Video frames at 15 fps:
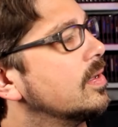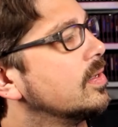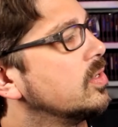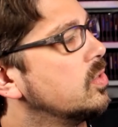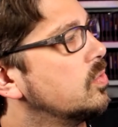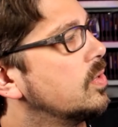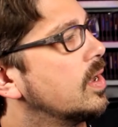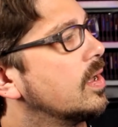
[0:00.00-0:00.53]

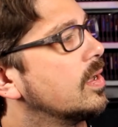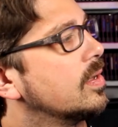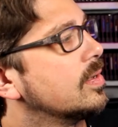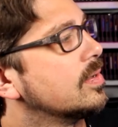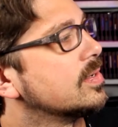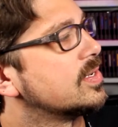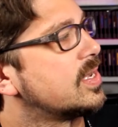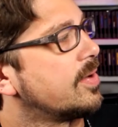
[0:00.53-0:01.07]
Yuna,
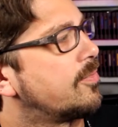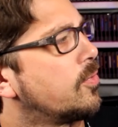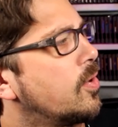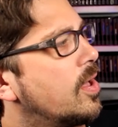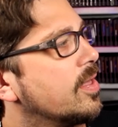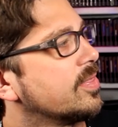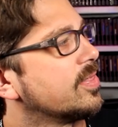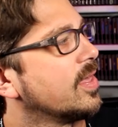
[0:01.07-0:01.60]

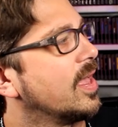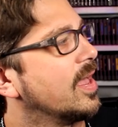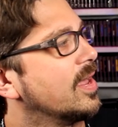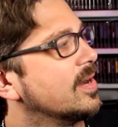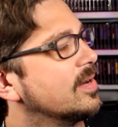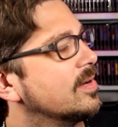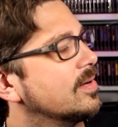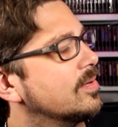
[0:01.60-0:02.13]
Sephiroth,
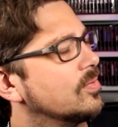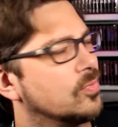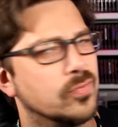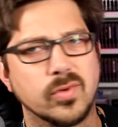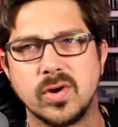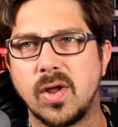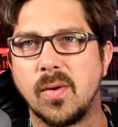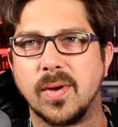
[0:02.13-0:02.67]
and
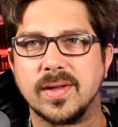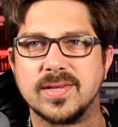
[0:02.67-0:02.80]
Rinoa.